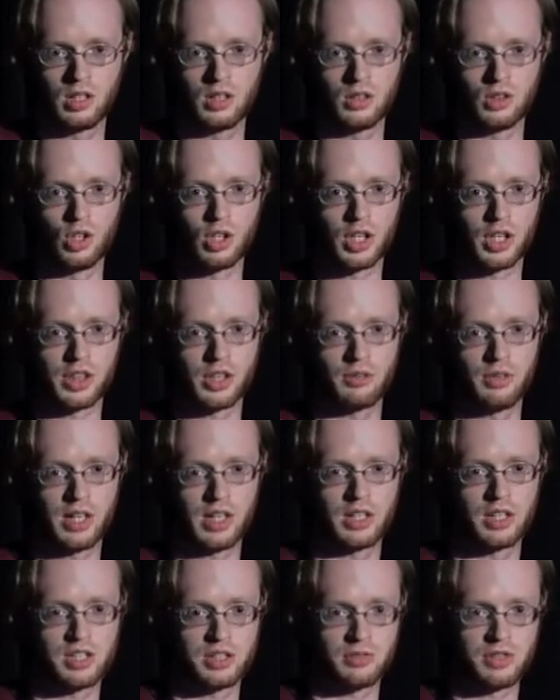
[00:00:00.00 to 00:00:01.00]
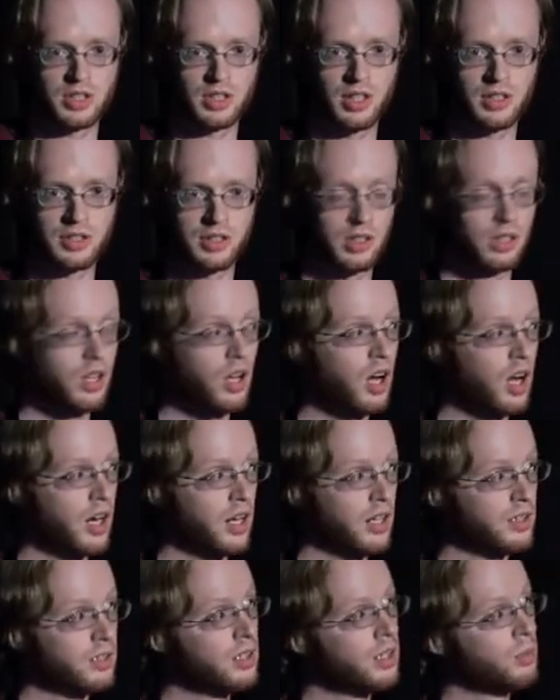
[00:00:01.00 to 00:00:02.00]
look at the recognition results in the log
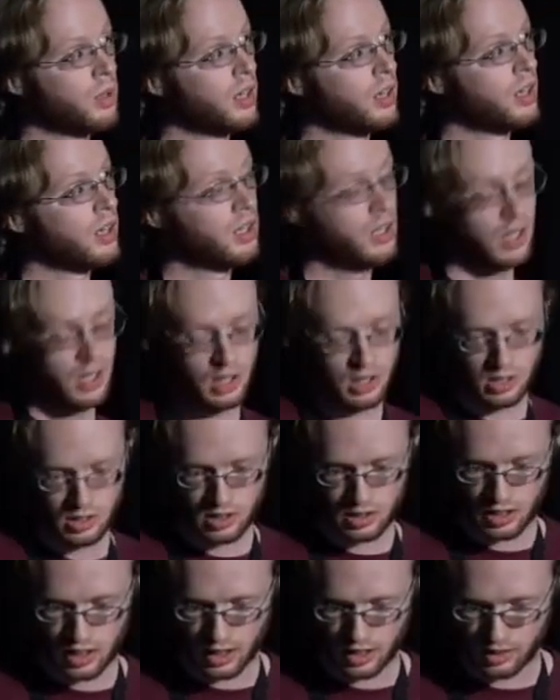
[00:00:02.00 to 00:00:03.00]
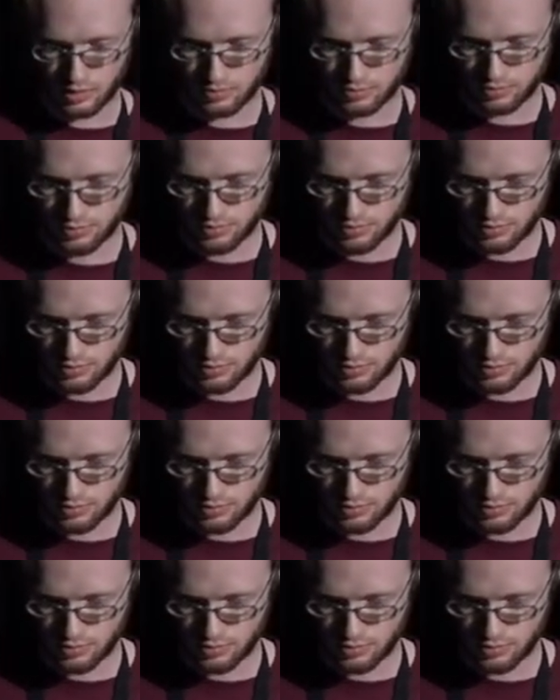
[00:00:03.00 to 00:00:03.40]
and, and whatnot. Um,